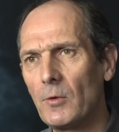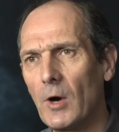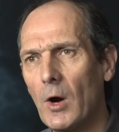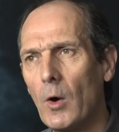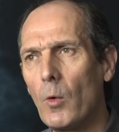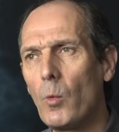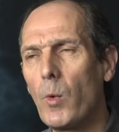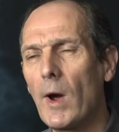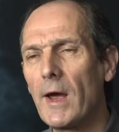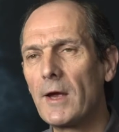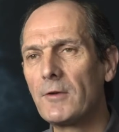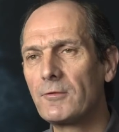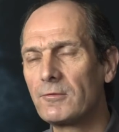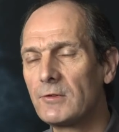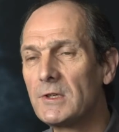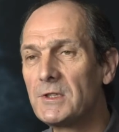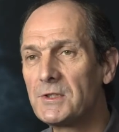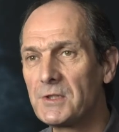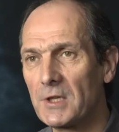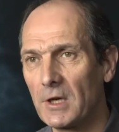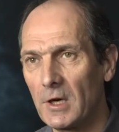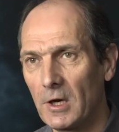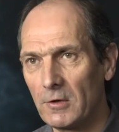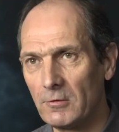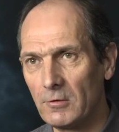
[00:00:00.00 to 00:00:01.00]
way of
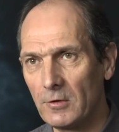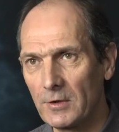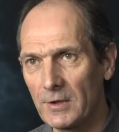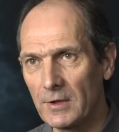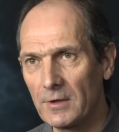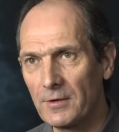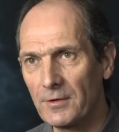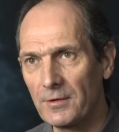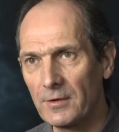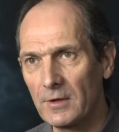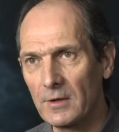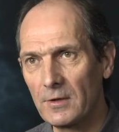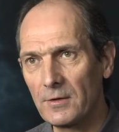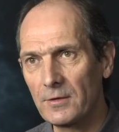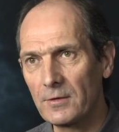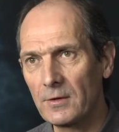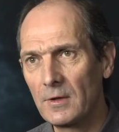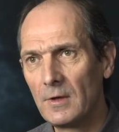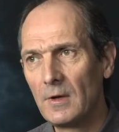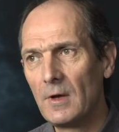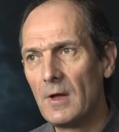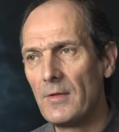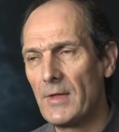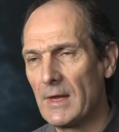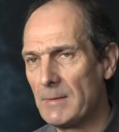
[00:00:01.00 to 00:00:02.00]
reaching our audiences.
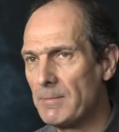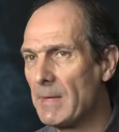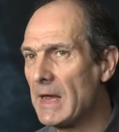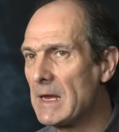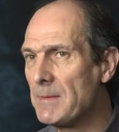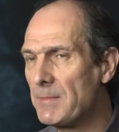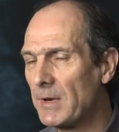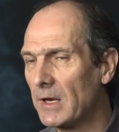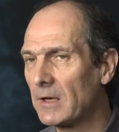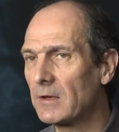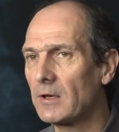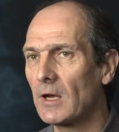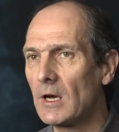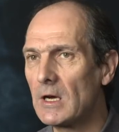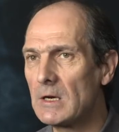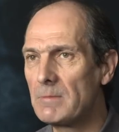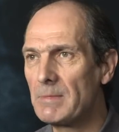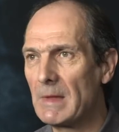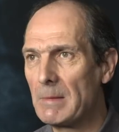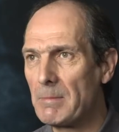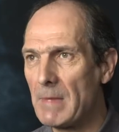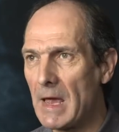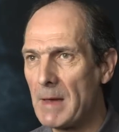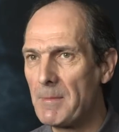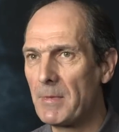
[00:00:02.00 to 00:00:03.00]
They may be at home,
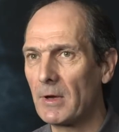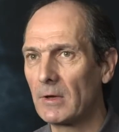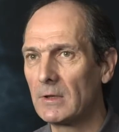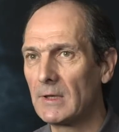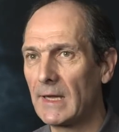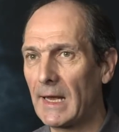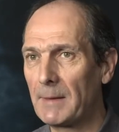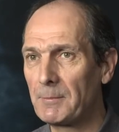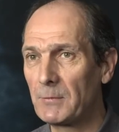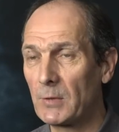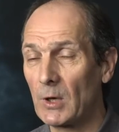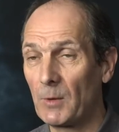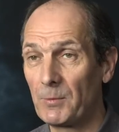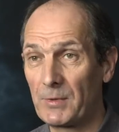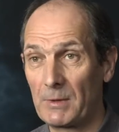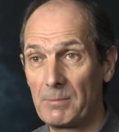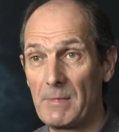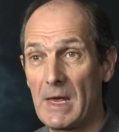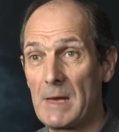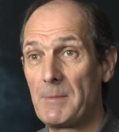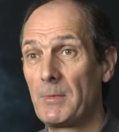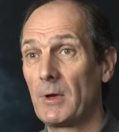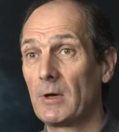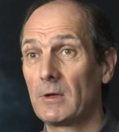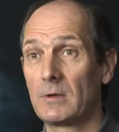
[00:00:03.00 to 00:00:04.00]
they may be on laptops, they
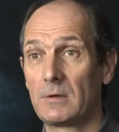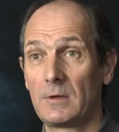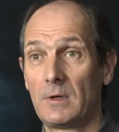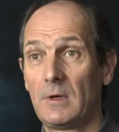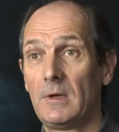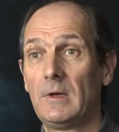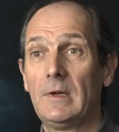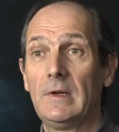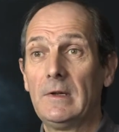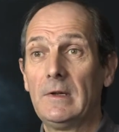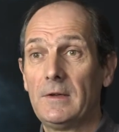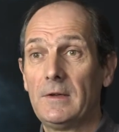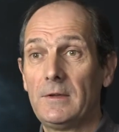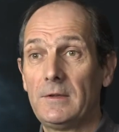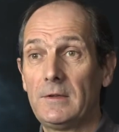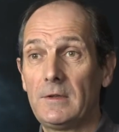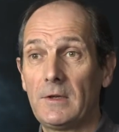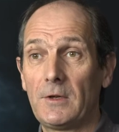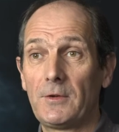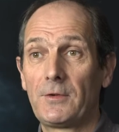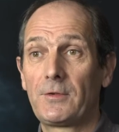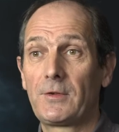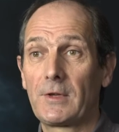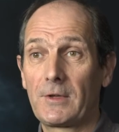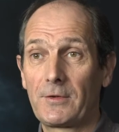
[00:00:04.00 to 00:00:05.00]
may be on, you know,
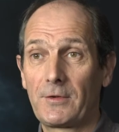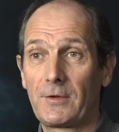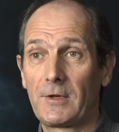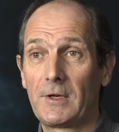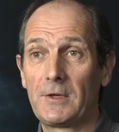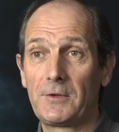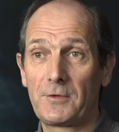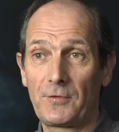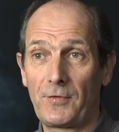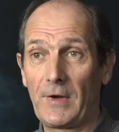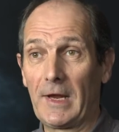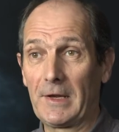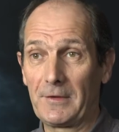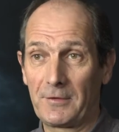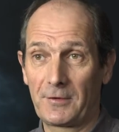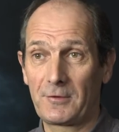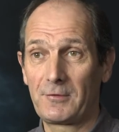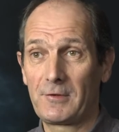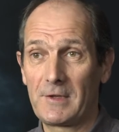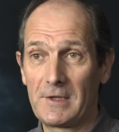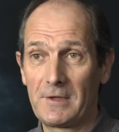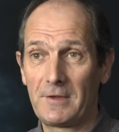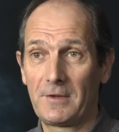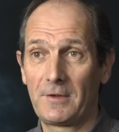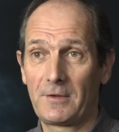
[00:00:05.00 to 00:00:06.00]
60-inch flat
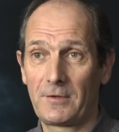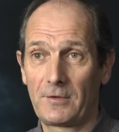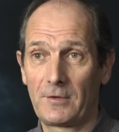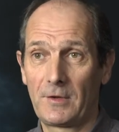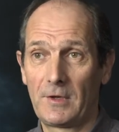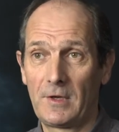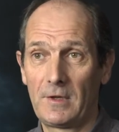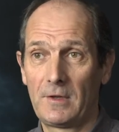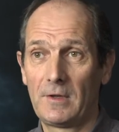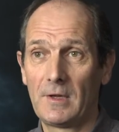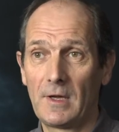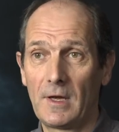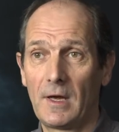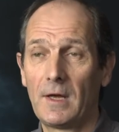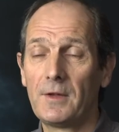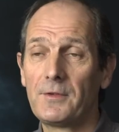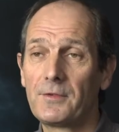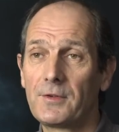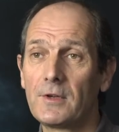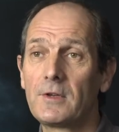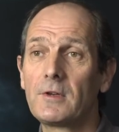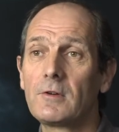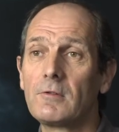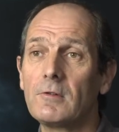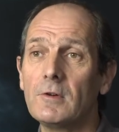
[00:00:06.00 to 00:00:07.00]
screens in their
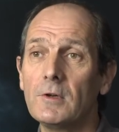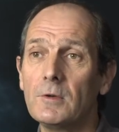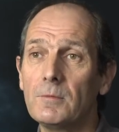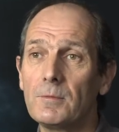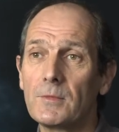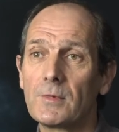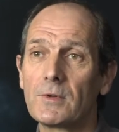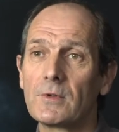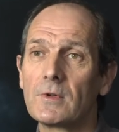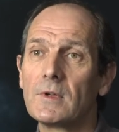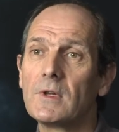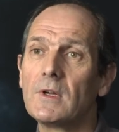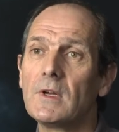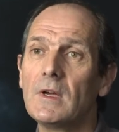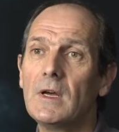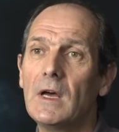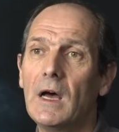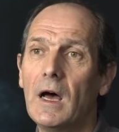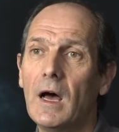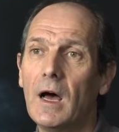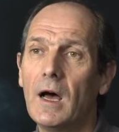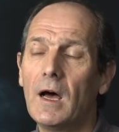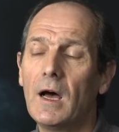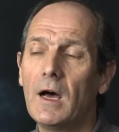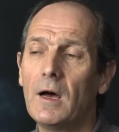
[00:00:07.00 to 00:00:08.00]
sitting rooms.
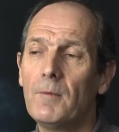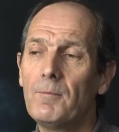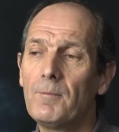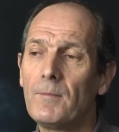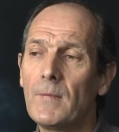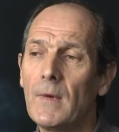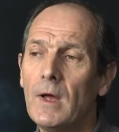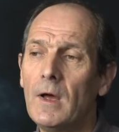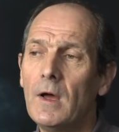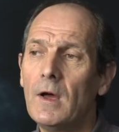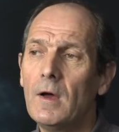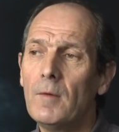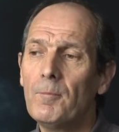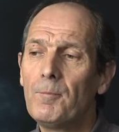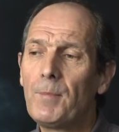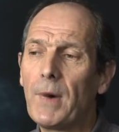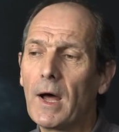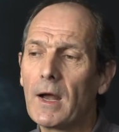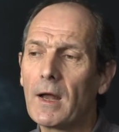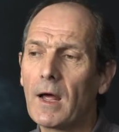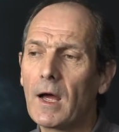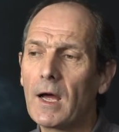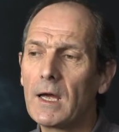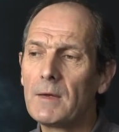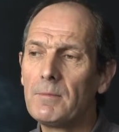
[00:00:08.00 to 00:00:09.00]

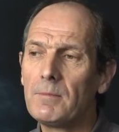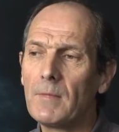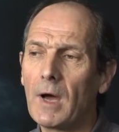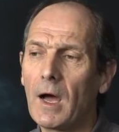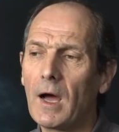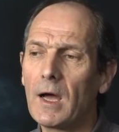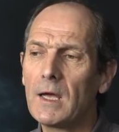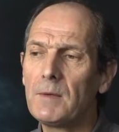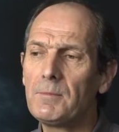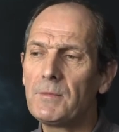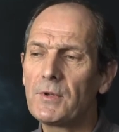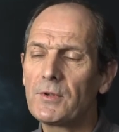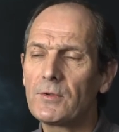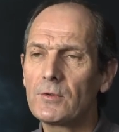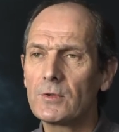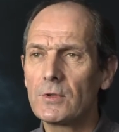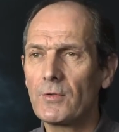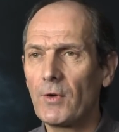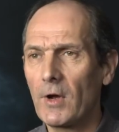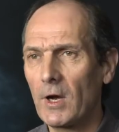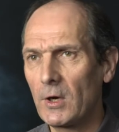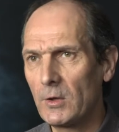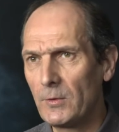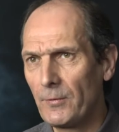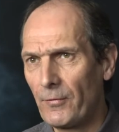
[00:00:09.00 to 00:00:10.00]
But I'm sort of
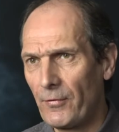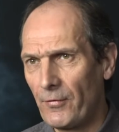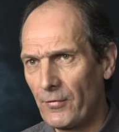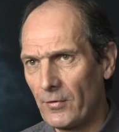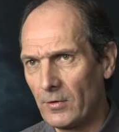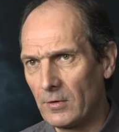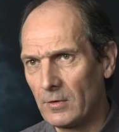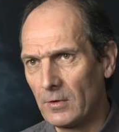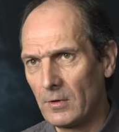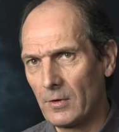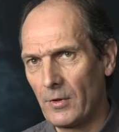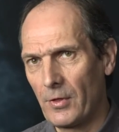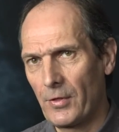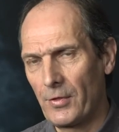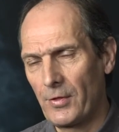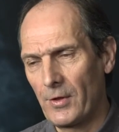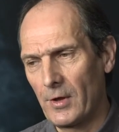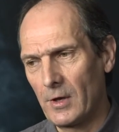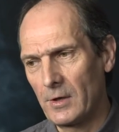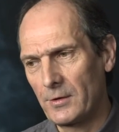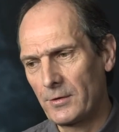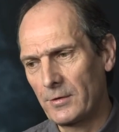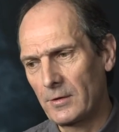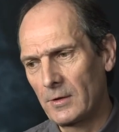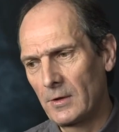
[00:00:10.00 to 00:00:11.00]
hopeful
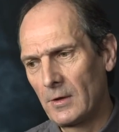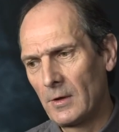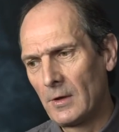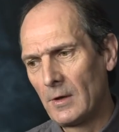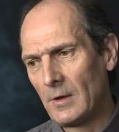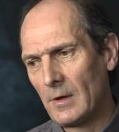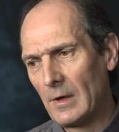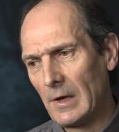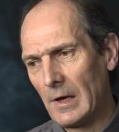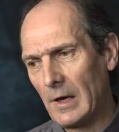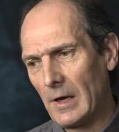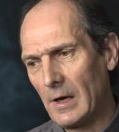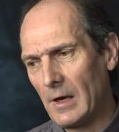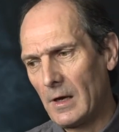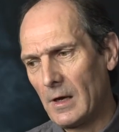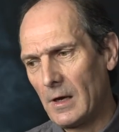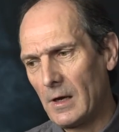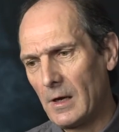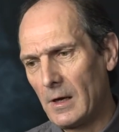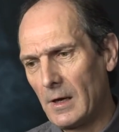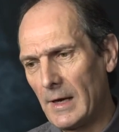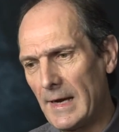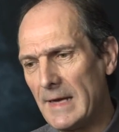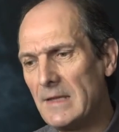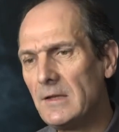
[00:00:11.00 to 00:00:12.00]
that.
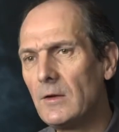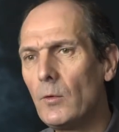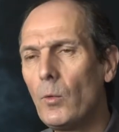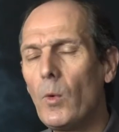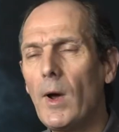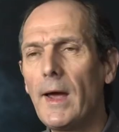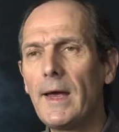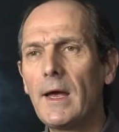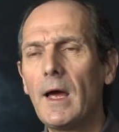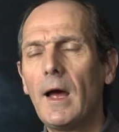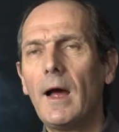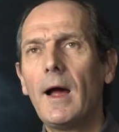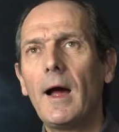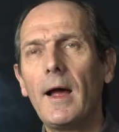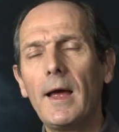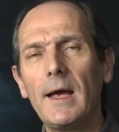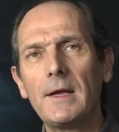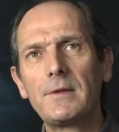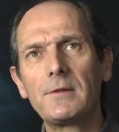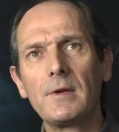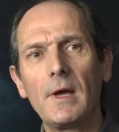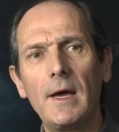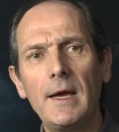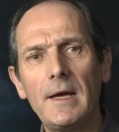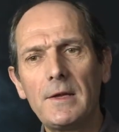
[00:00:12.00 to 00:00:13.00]
In a way,
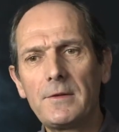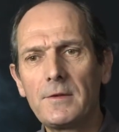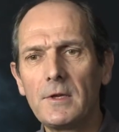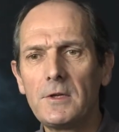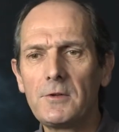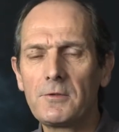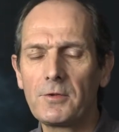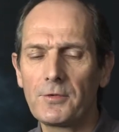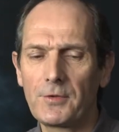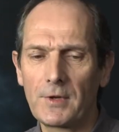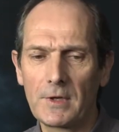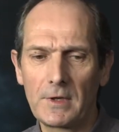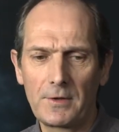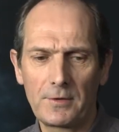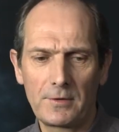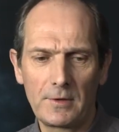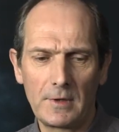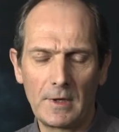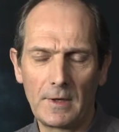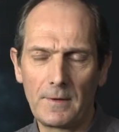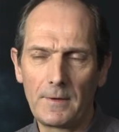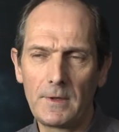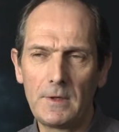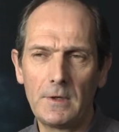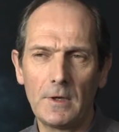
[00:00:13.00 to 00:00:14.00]
it's interesting, isn't
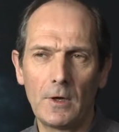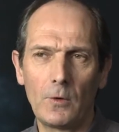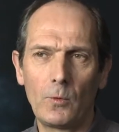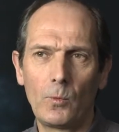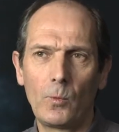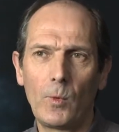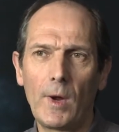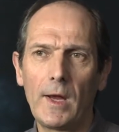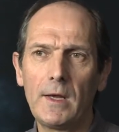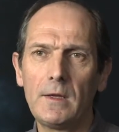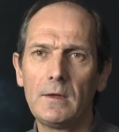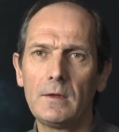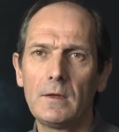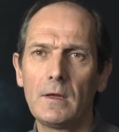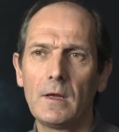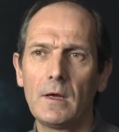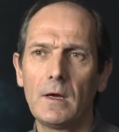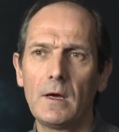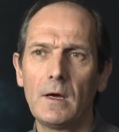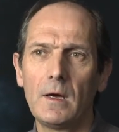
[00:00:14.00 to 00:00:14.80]
it? You know, when